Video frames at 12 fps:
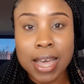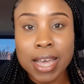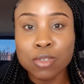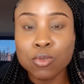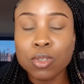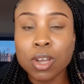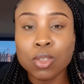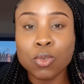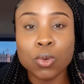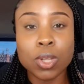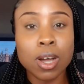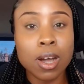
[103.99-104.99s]
I do not know
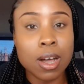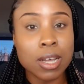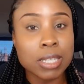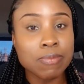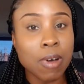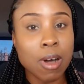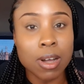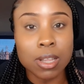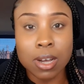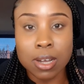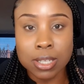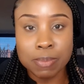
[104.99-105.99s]
the cost for all
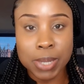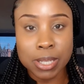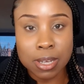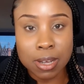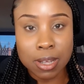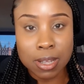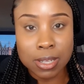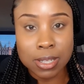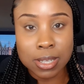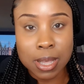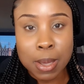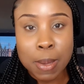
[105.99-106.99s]
the hospitals,